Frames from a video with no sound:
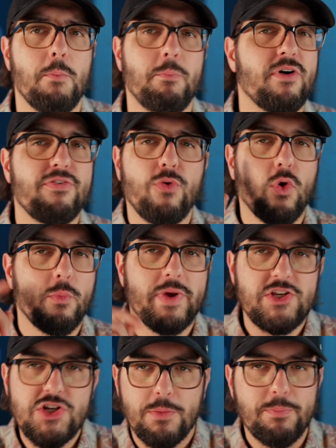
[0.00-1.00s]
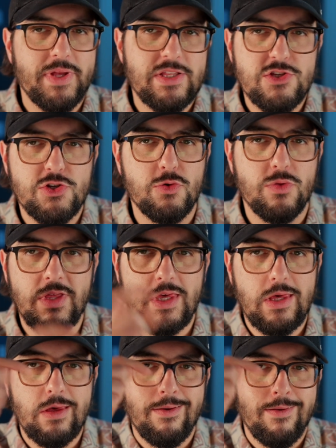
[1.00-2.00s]
Before we jump into
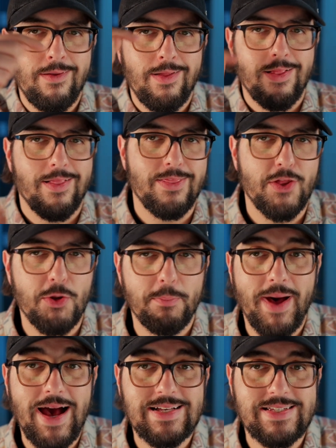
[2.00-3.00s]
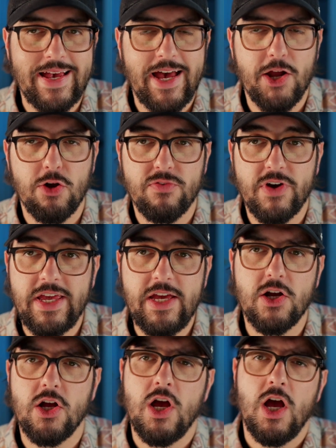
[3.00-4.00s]
the little box I got over
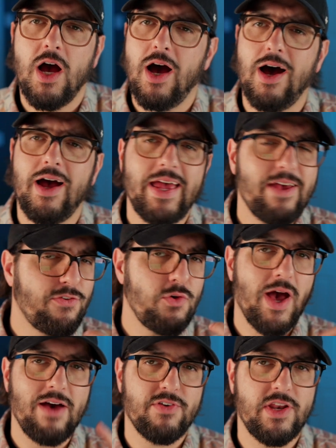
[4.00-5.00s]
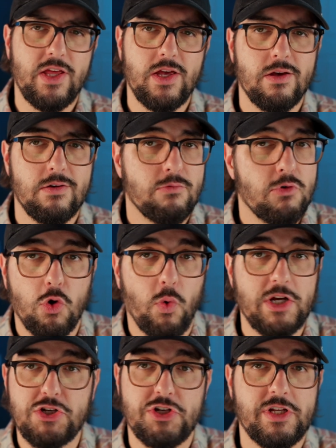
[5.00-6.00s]
here, if you have any
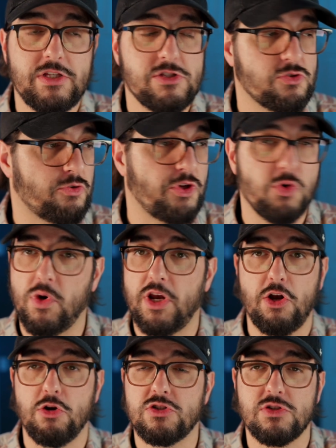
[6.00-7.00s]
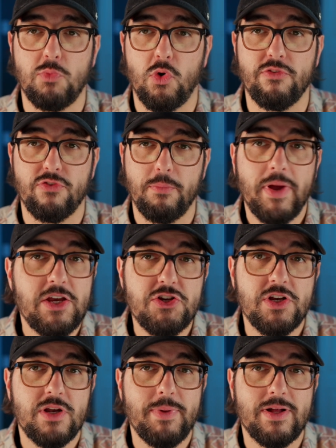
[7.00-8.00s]
questions or you want to know some more
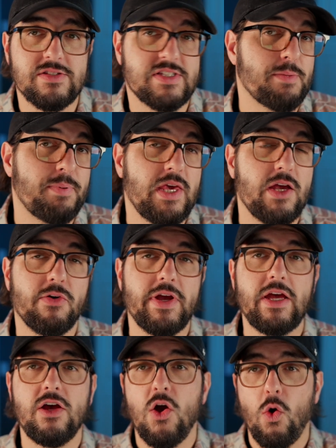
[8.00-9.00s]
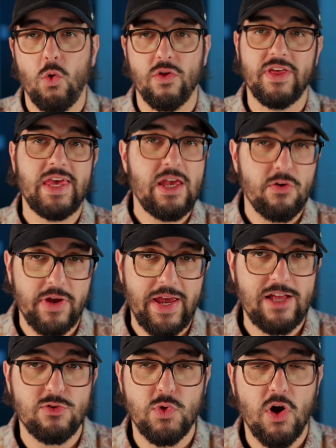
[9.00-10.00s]
information about Zip Hearing or the hearing
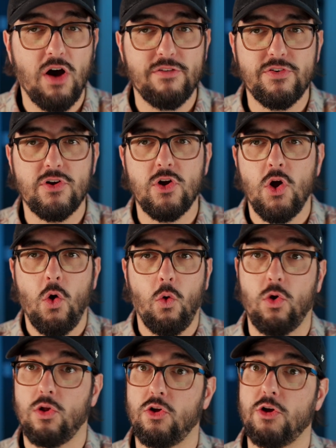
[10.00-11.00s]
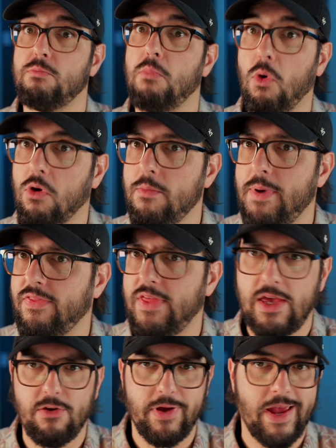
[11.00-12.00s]
aids we offer, or learn more about the
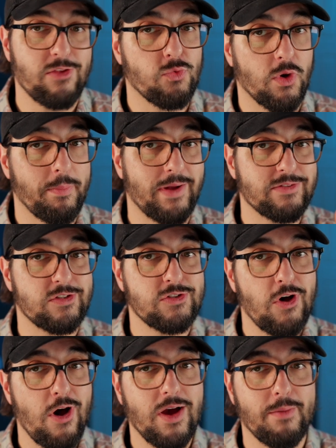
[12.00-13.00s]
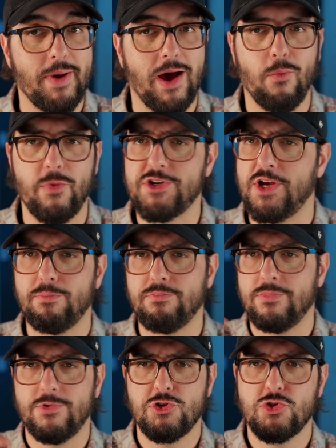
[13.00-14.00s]
hearing aids we're about to talk about, which
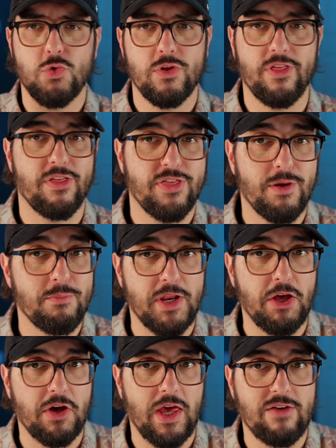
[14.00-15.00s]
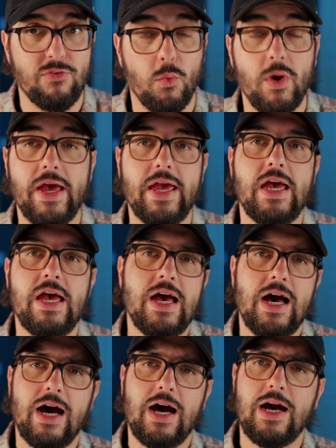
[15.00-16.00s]
I'm sure the thumbnail gave away,
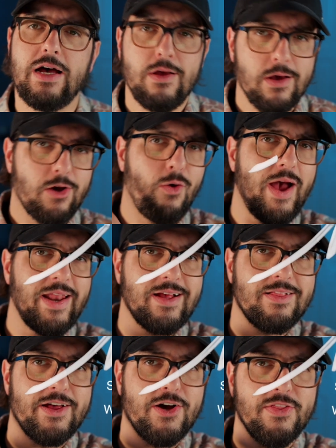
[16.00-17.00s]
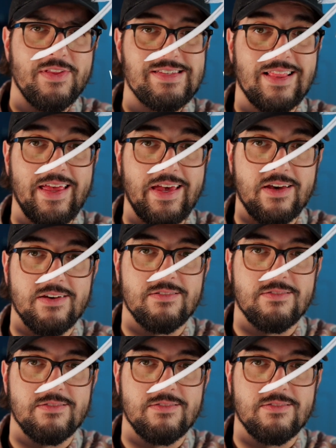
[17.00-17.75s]
go ahead and click on this link.